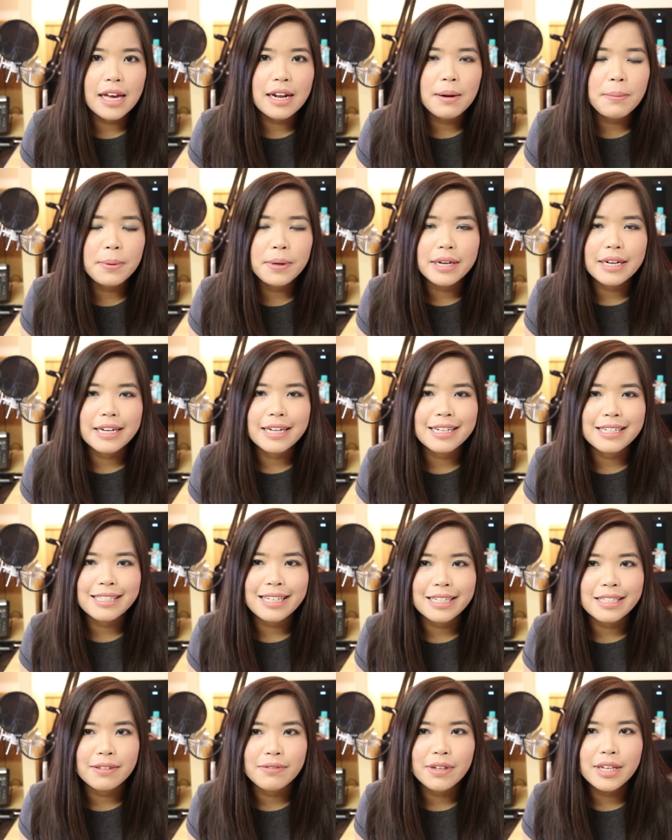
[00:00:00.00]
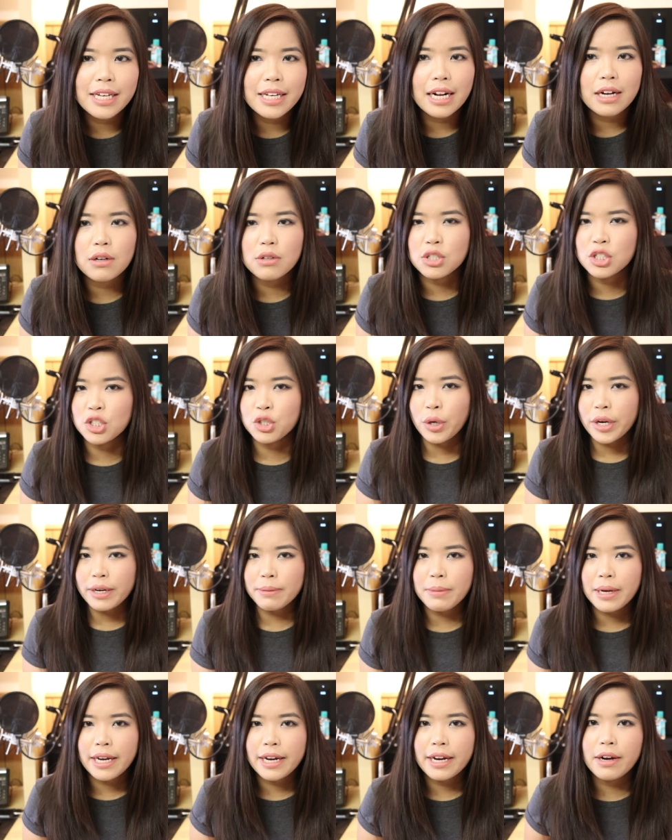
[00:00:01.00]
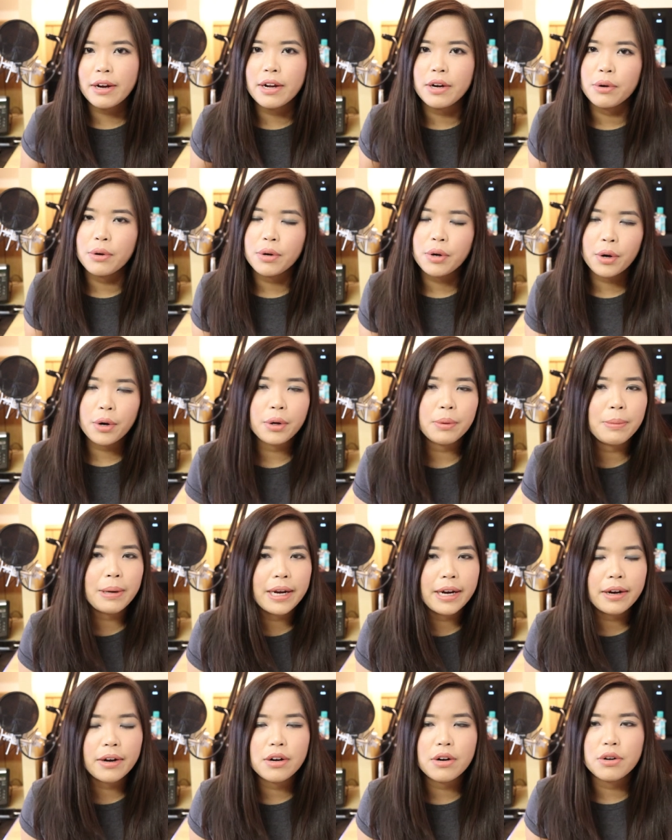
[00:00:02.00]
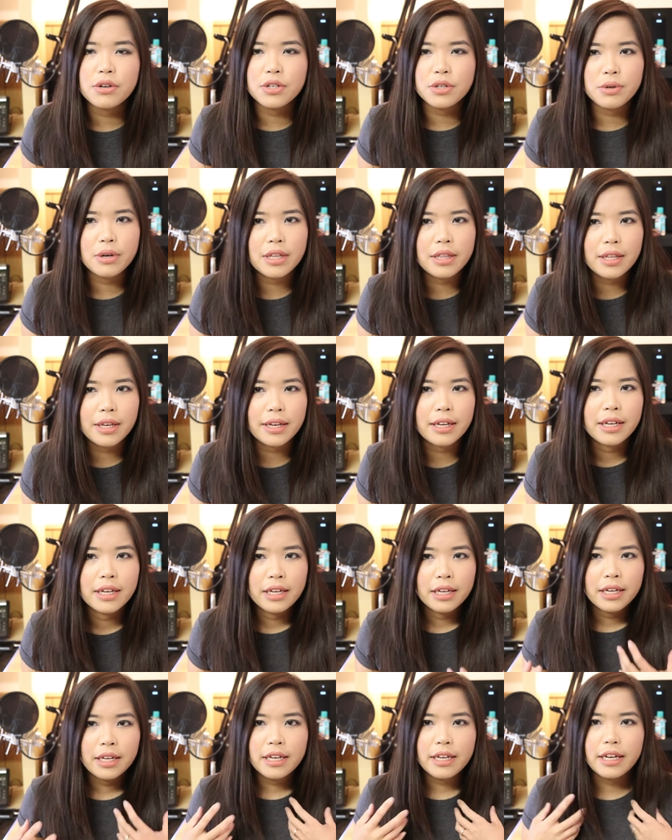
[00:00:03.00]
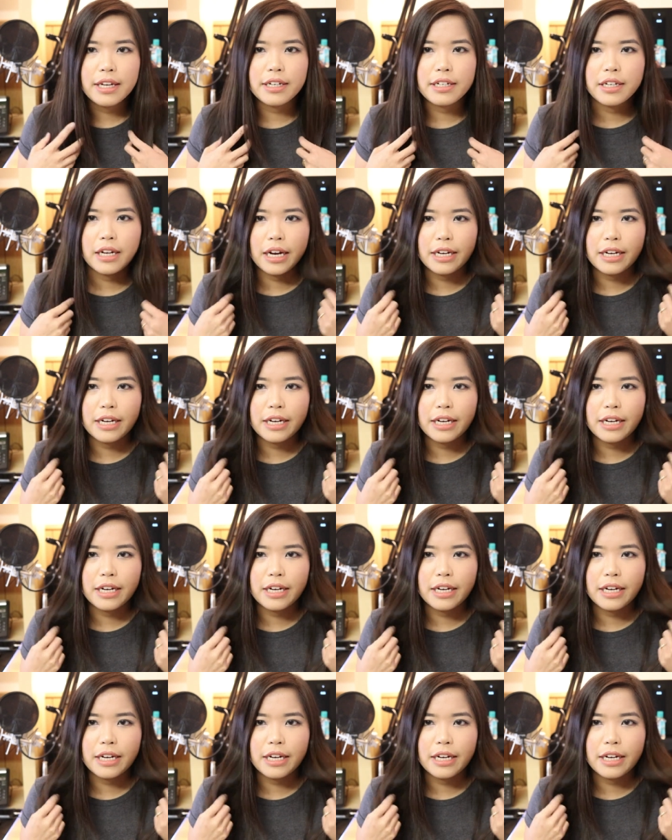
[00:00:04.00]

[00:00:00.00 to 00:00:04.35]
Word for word: I don't put any excessive heat. I don't straighten my hair. I don't curl my hair. I don't do anything. It.